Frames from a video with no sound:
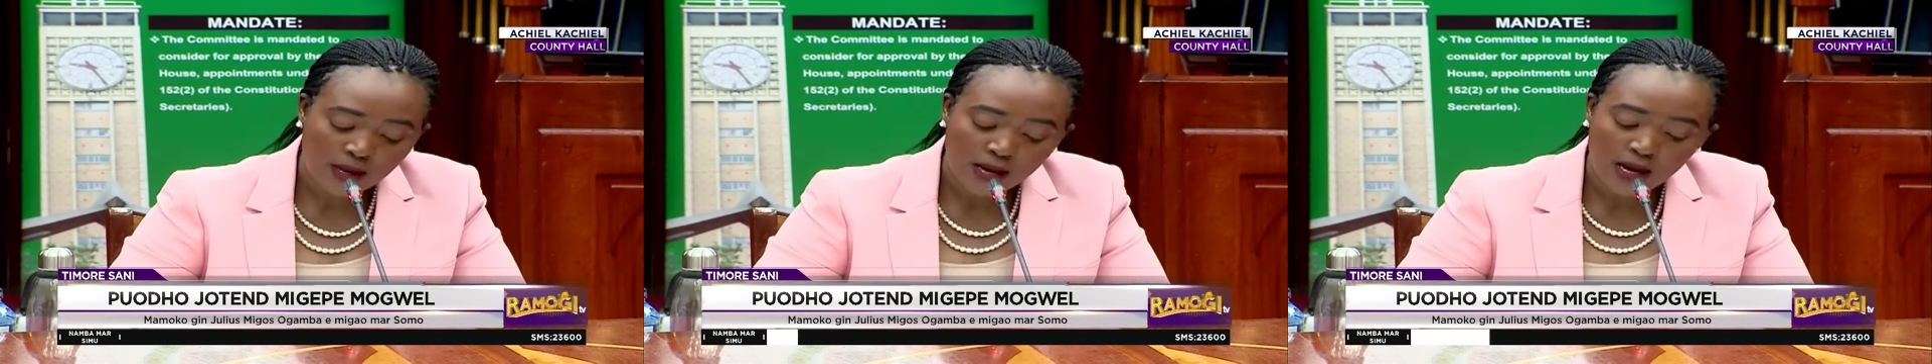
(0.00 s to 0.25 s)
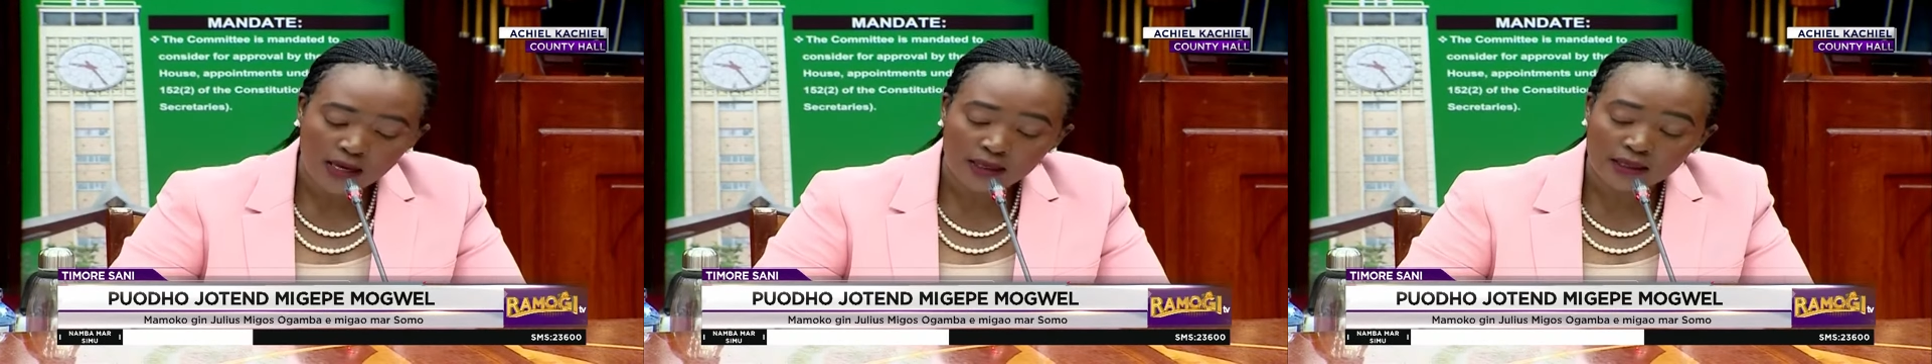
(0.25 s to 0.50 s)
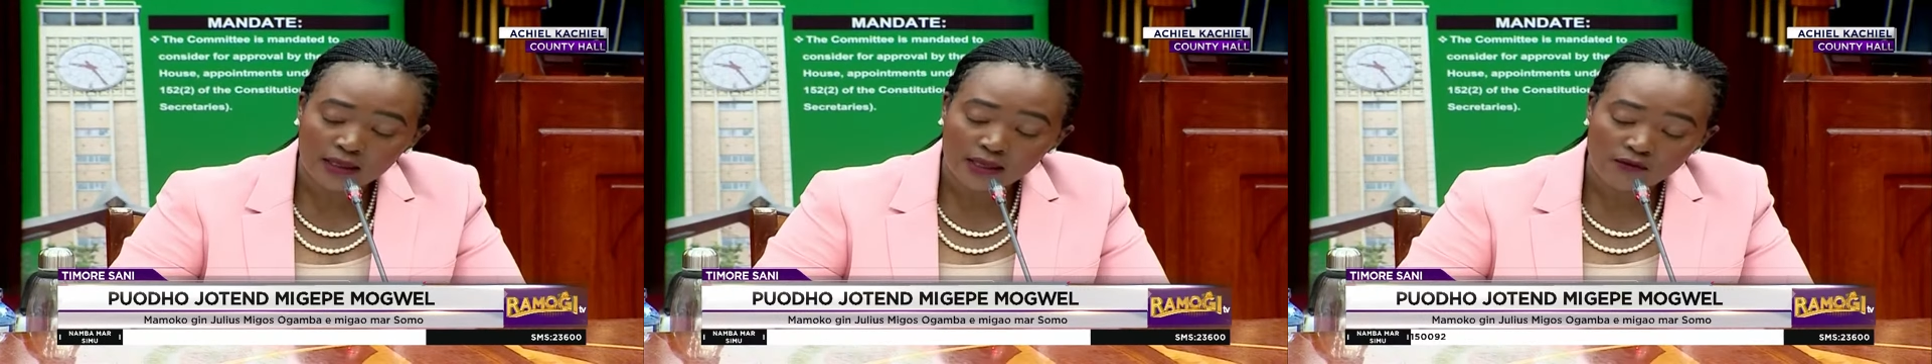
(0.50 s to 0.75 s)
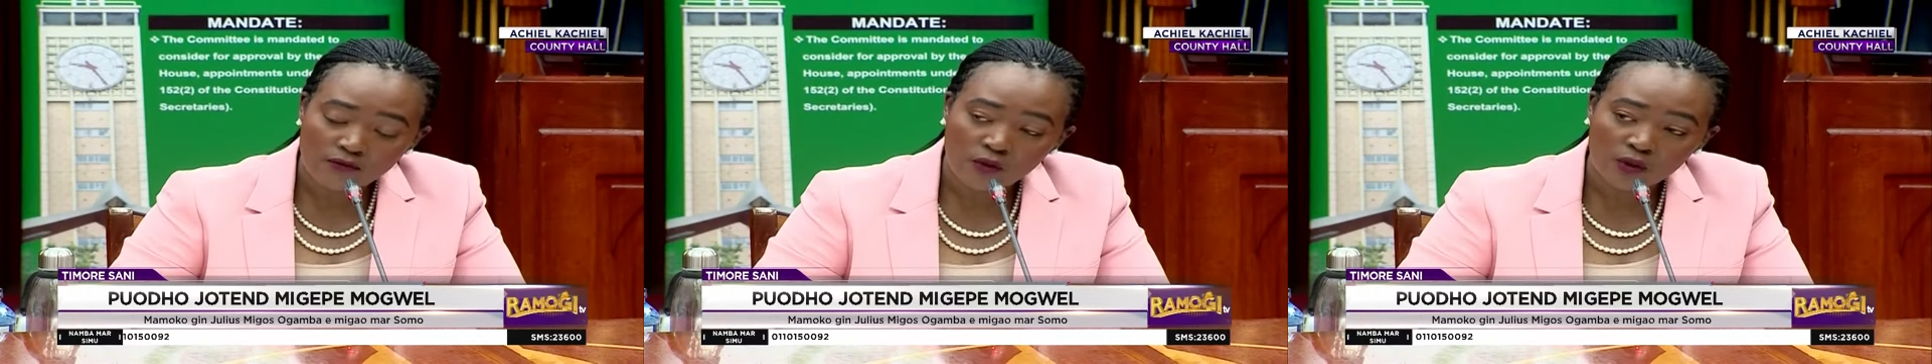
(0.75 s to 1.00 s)
And
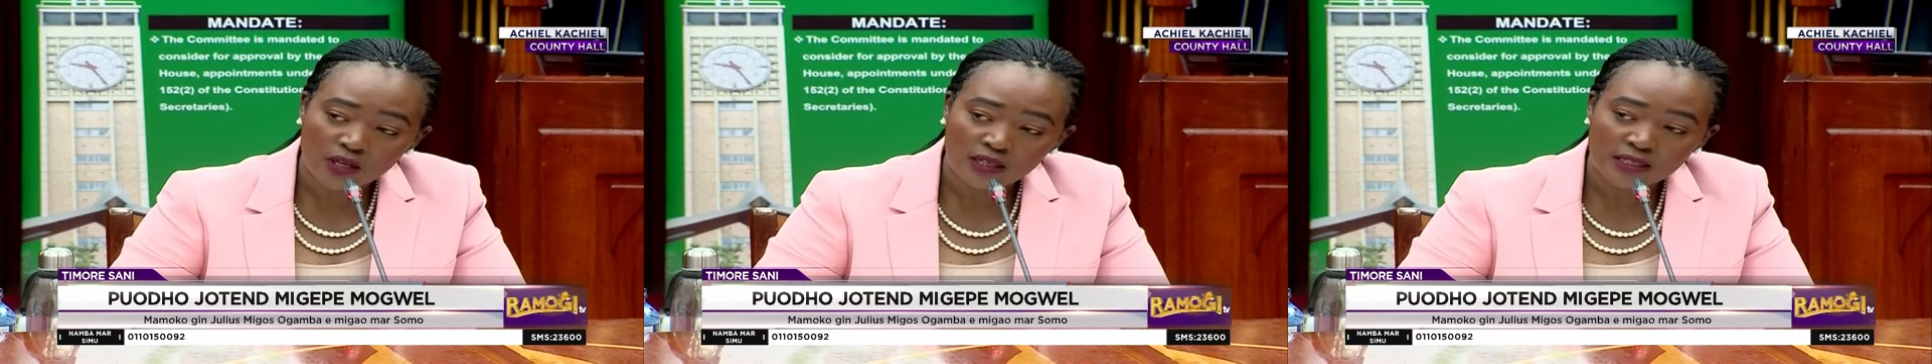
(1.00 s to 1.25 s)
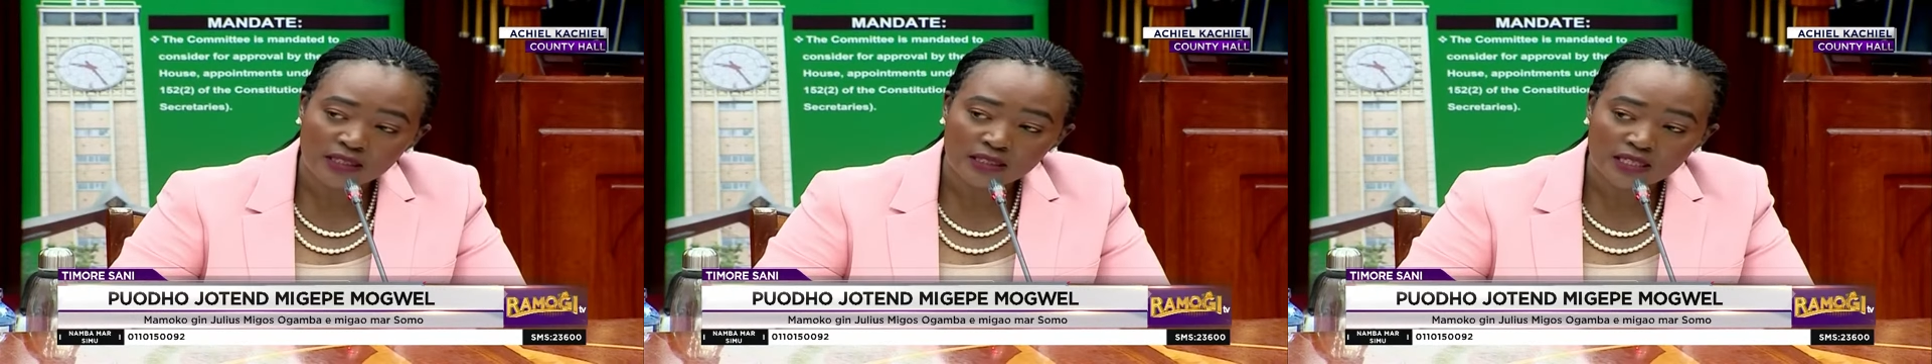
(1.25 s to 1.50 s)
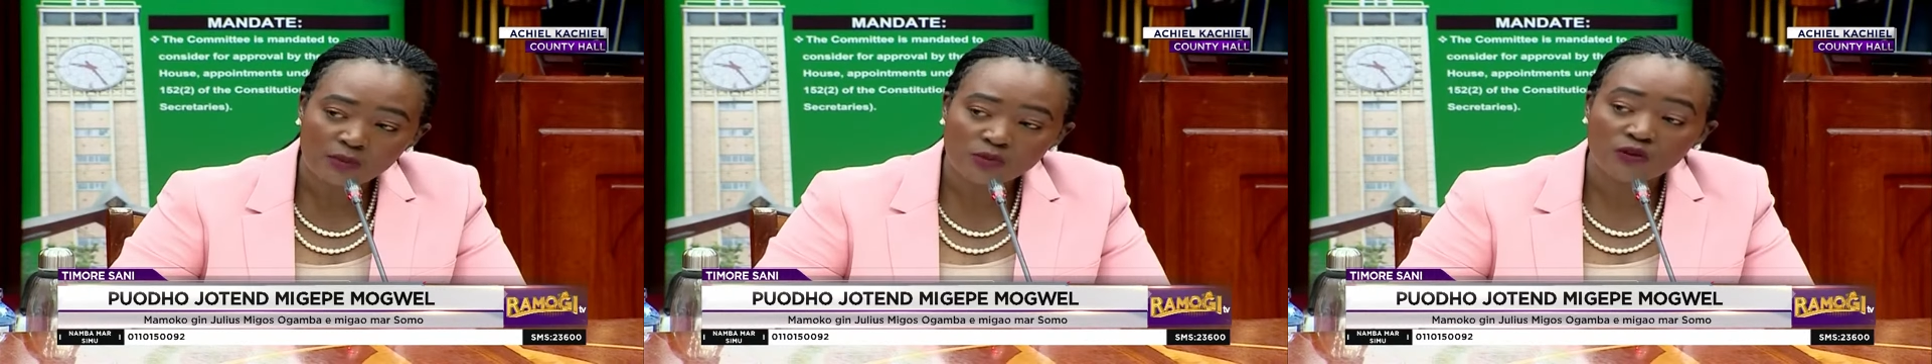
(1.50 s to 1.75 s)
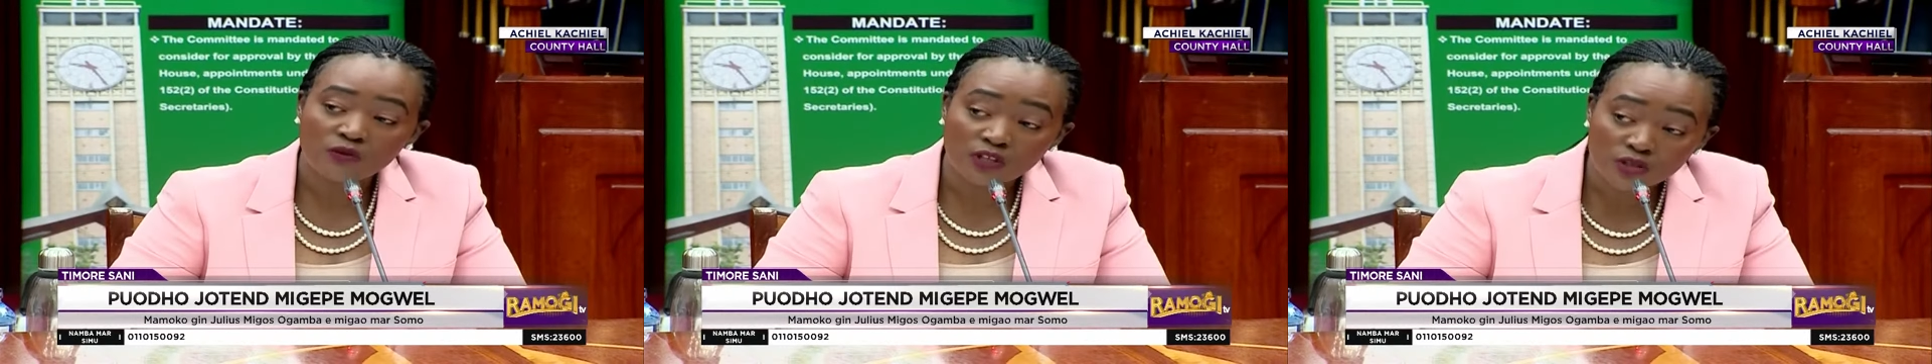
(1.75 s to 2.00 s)
therefore, in, in terms
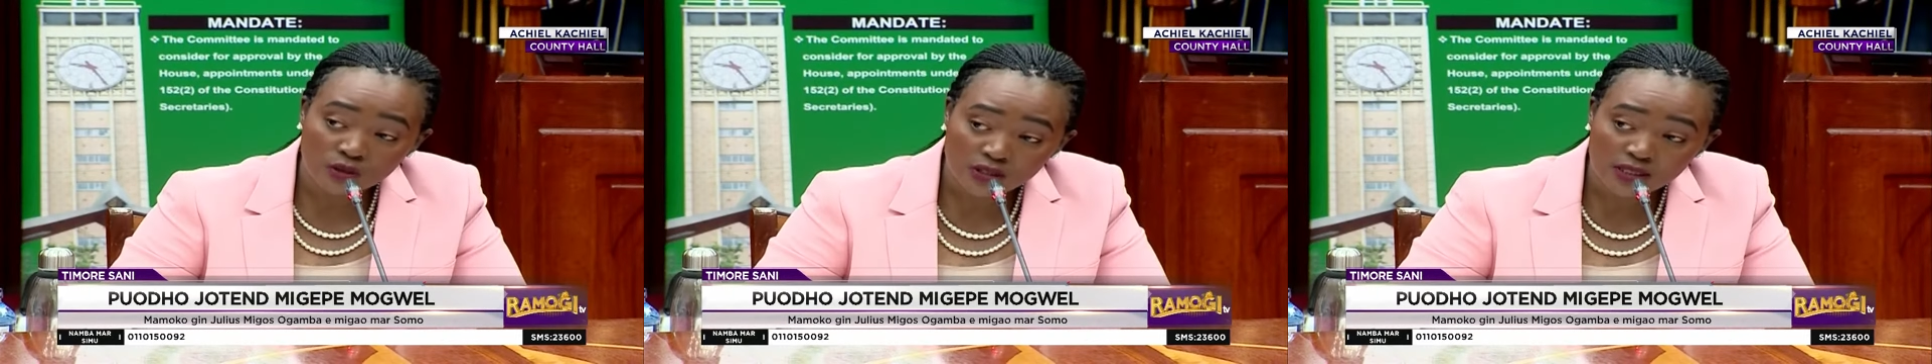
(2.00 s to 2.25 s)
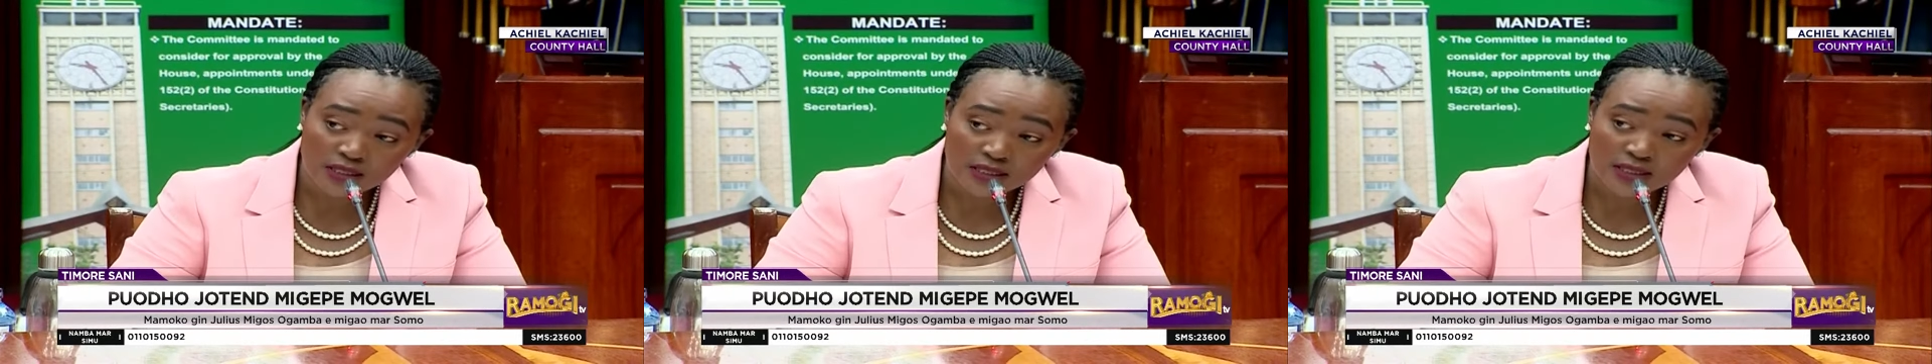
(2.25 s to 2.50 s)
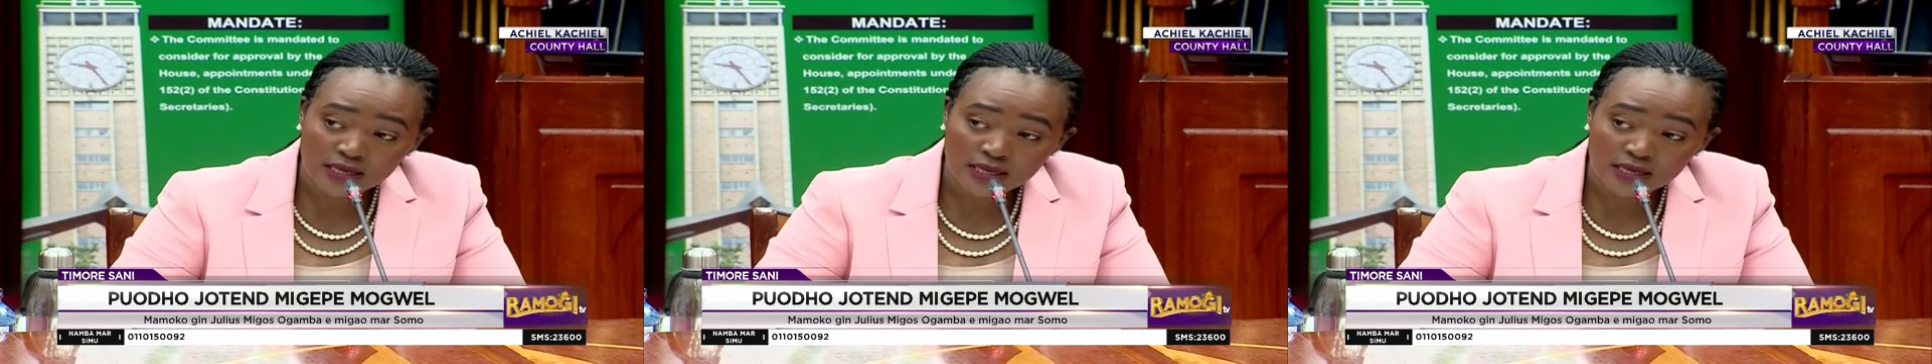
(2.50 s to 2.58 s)
of resources,